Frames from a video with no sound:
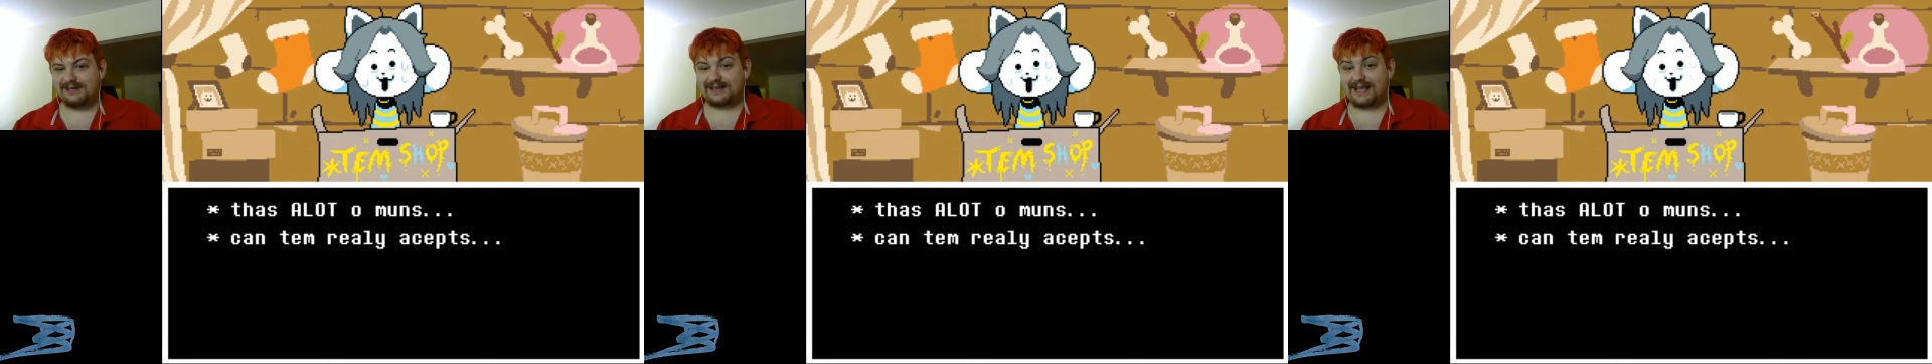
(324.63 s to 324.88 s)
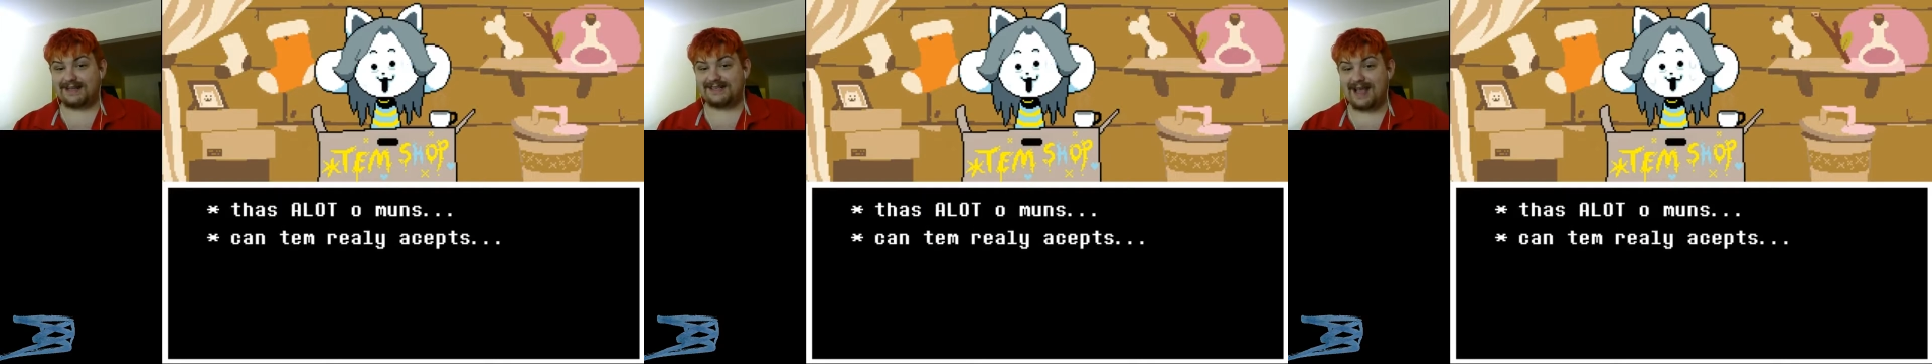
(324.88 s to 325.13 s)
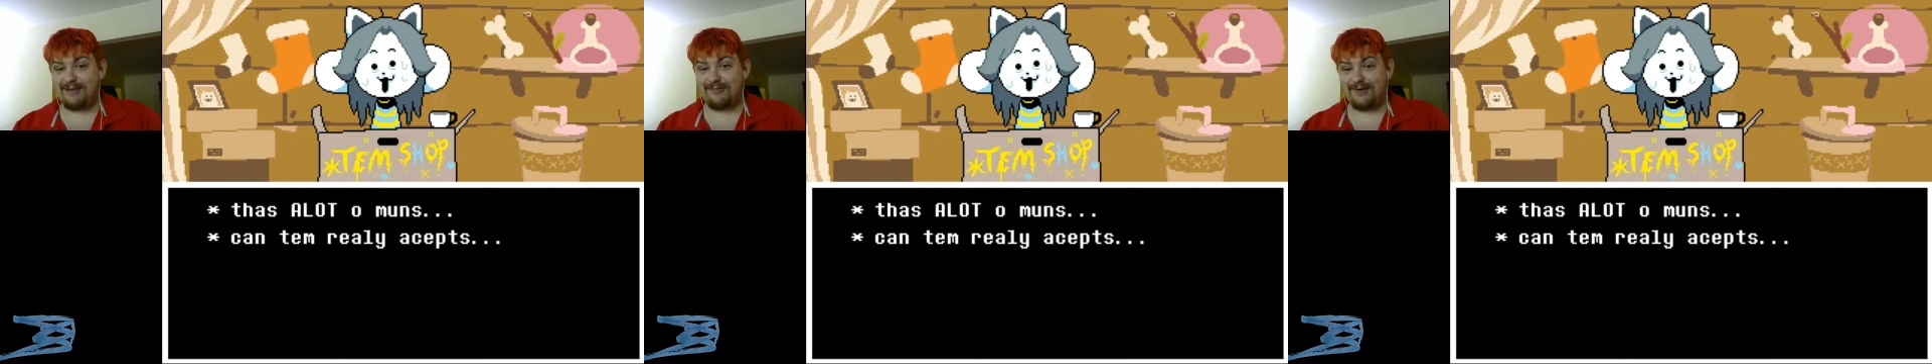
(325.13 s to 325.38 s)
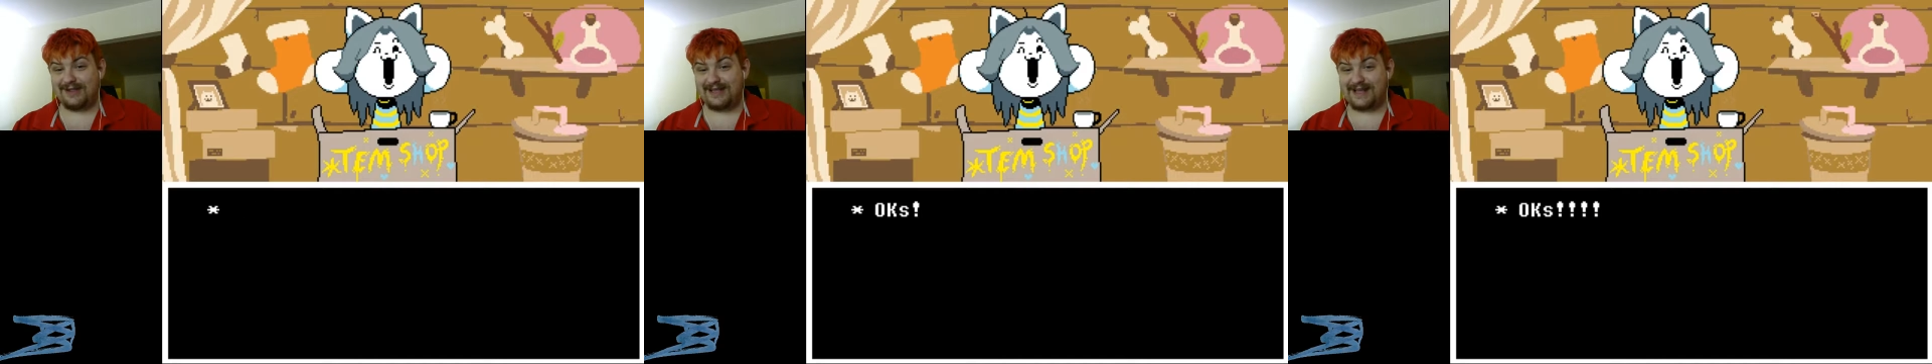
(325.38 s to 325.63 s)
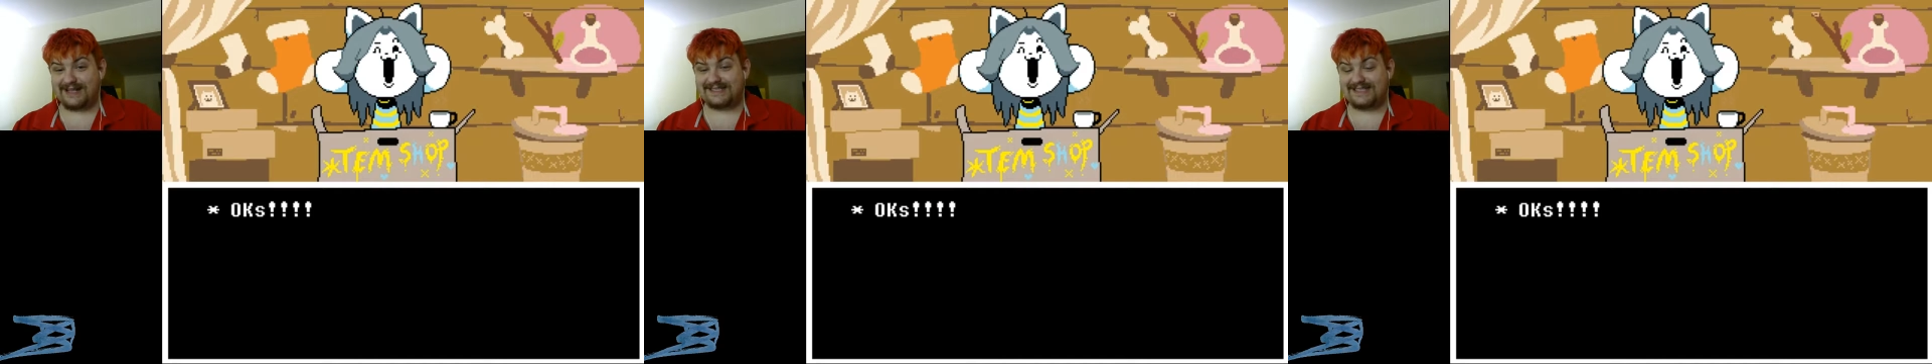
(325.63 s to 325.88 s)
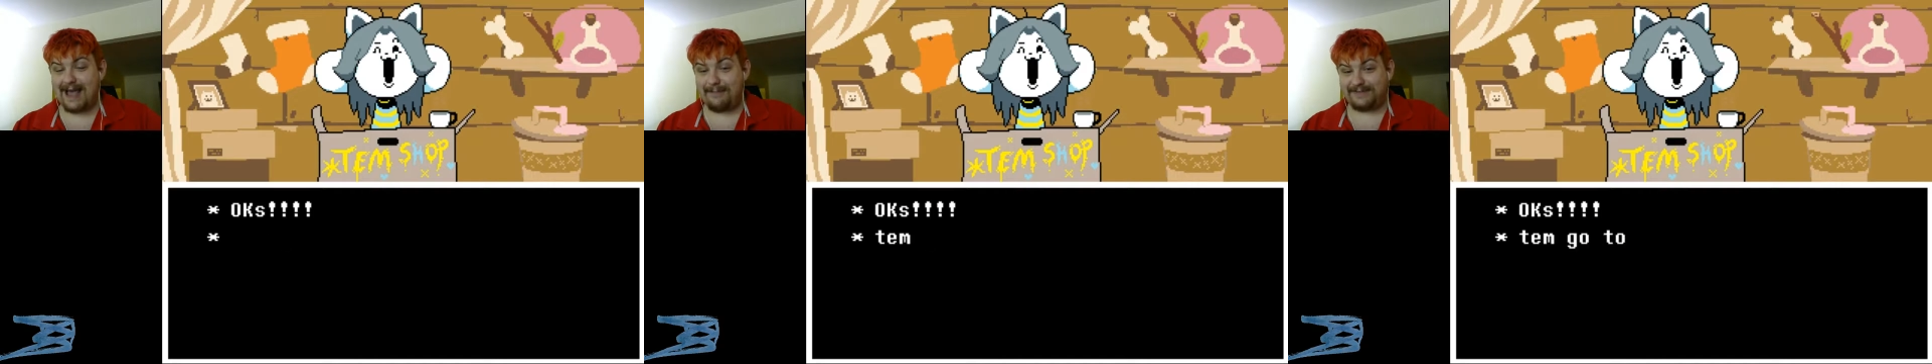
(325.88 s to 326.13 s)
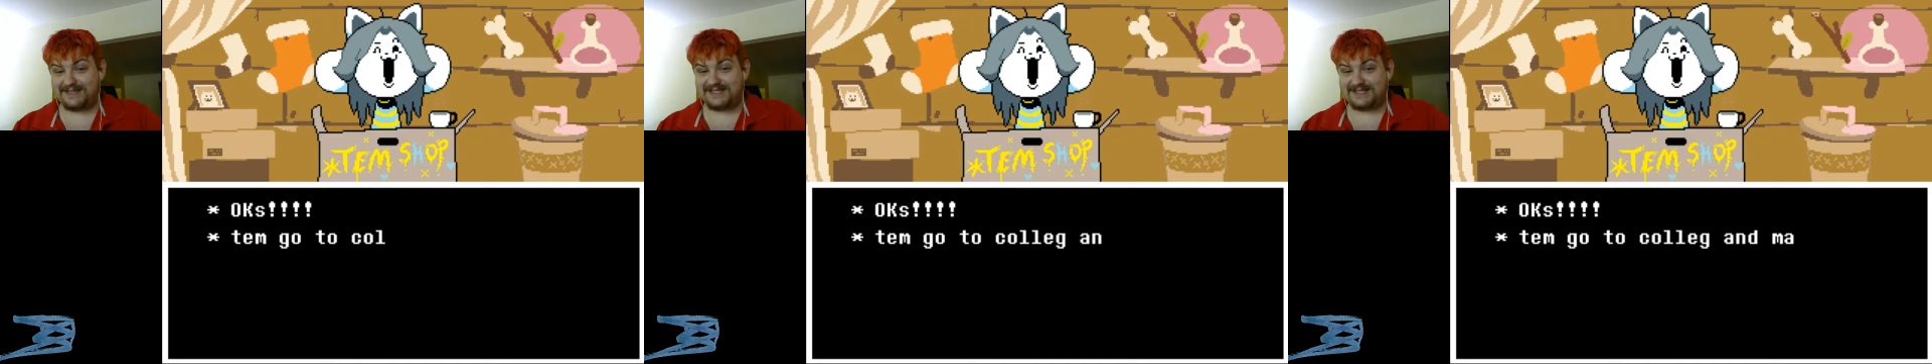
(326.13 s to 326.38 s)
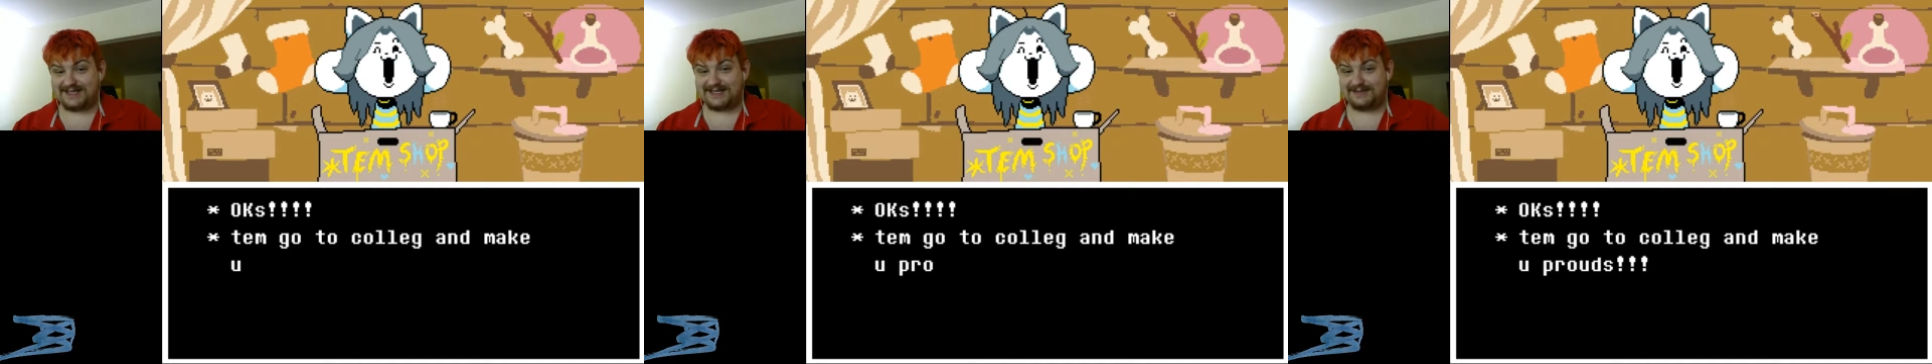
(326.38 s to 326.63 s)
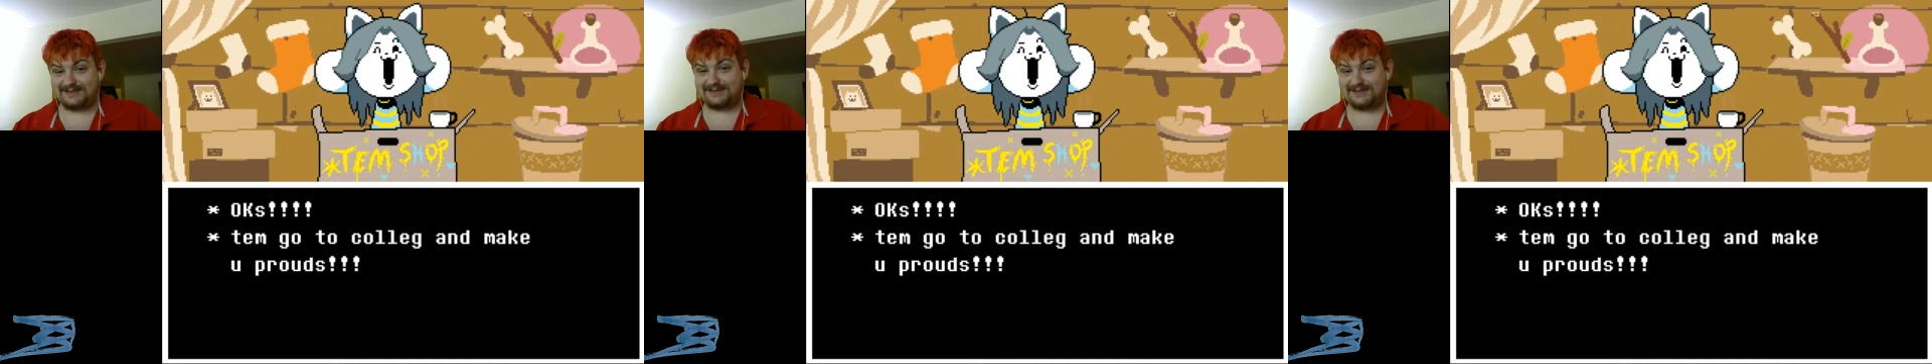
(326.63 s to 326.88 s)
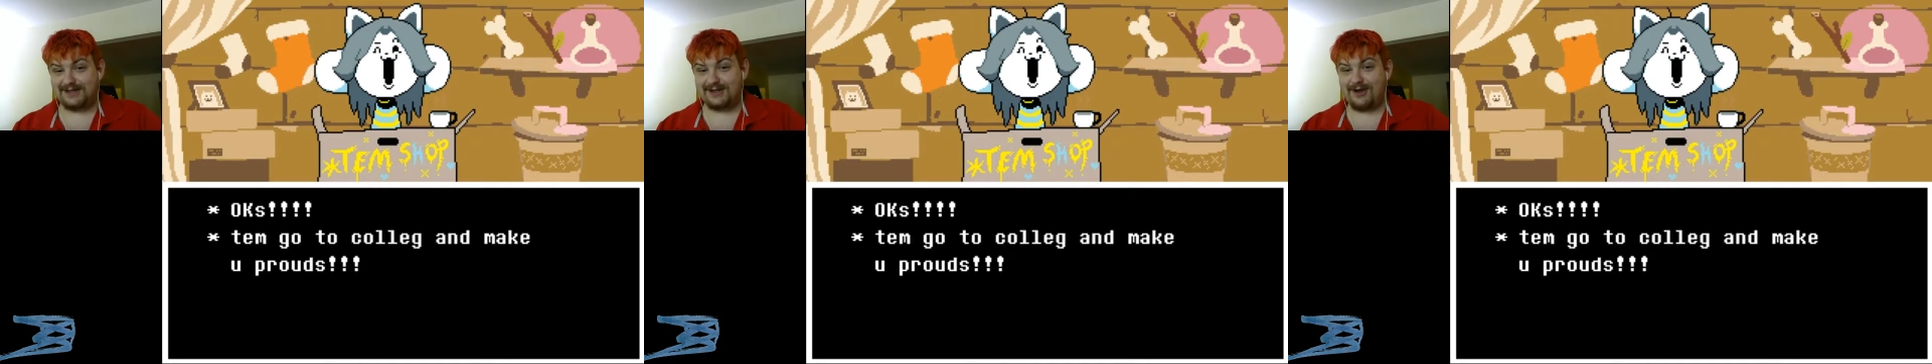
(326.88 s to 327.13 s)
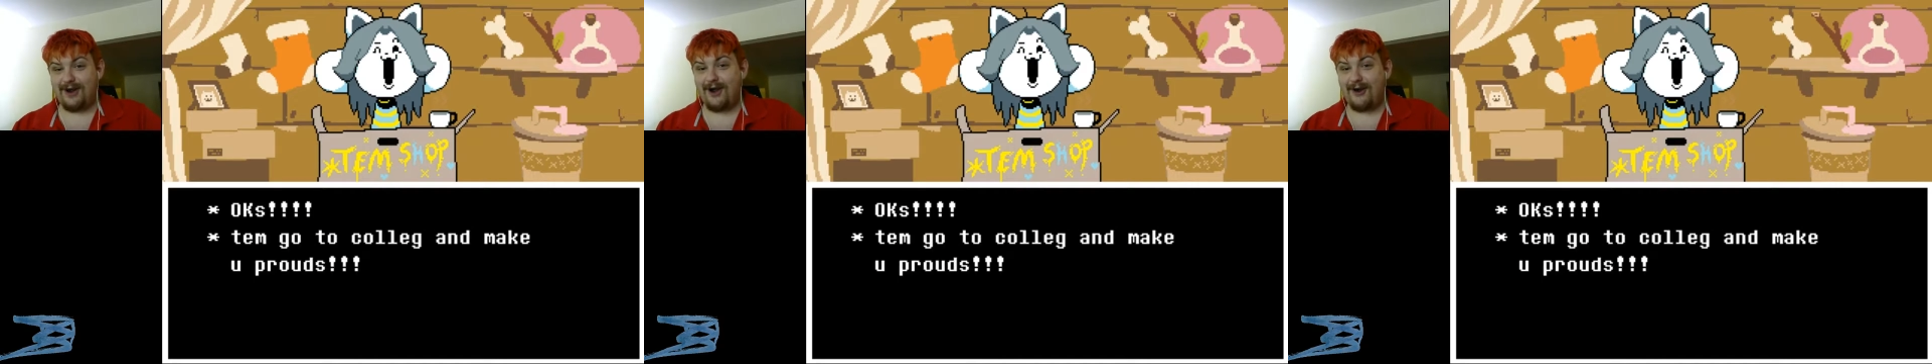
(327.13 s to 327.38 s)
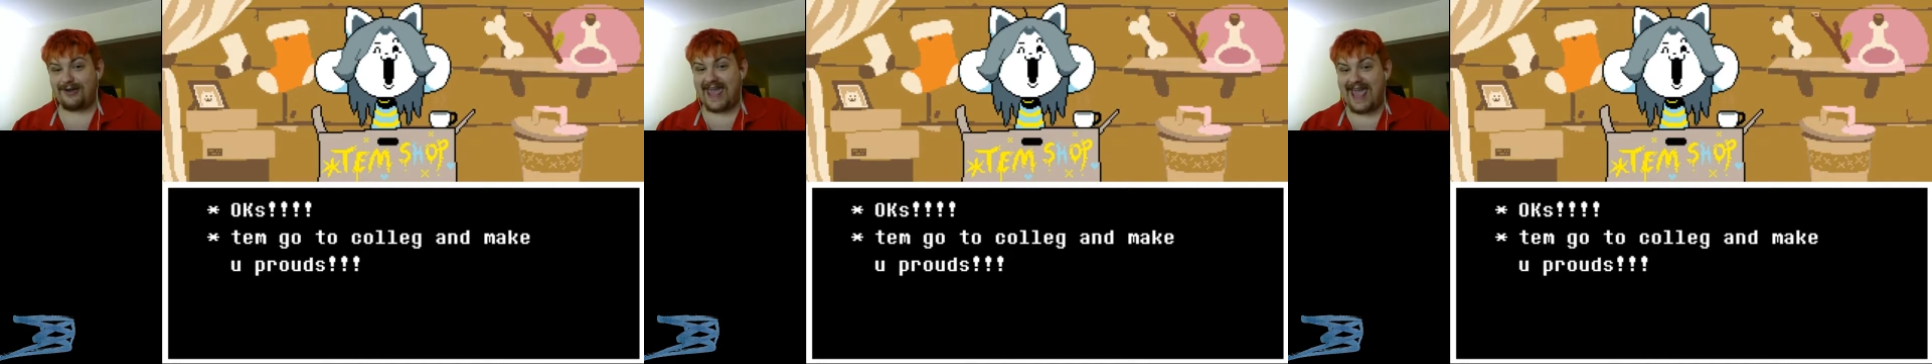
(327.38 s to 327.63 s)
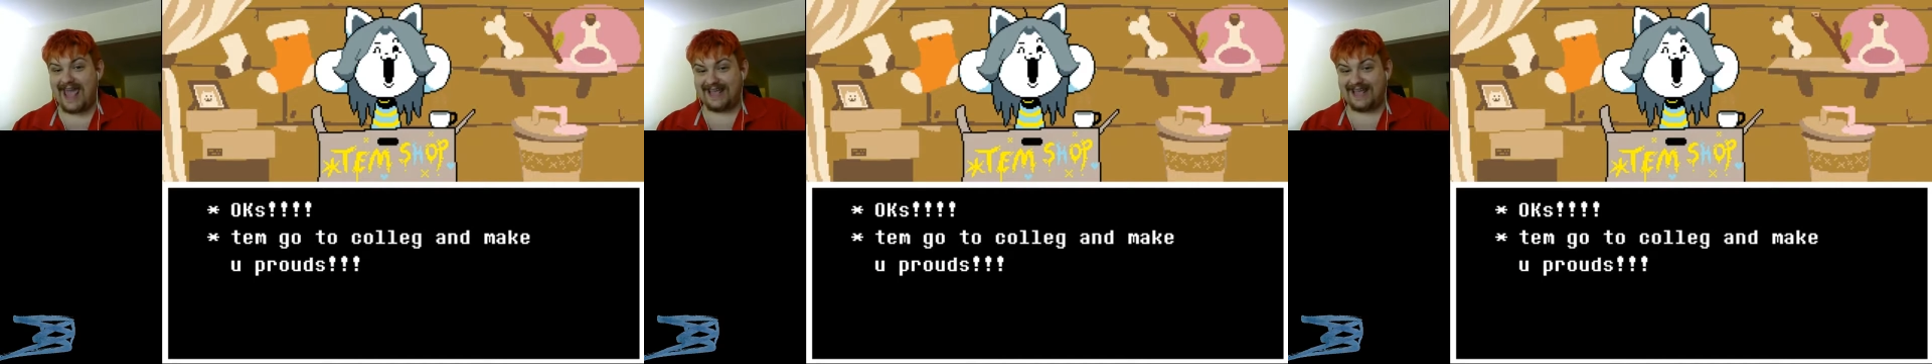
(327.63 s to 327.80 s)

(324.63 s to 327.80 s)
Can Tem really accept? Okay!